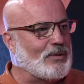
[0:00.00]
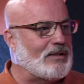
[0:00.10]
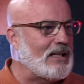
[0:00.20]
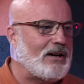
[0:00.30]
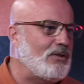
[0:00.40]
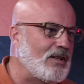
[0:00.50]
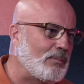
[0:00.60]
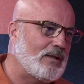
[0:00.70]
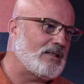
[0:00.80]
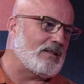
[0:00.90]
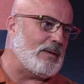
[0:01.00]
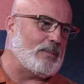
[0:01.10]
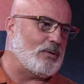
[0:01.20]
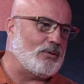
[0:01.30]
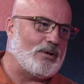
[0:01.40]
But how are you going to please the
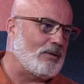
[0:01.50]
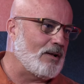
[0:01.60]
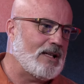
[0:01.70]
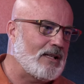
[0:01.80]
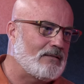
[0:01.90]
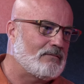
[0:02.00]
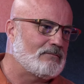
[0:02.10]
people who don't like it?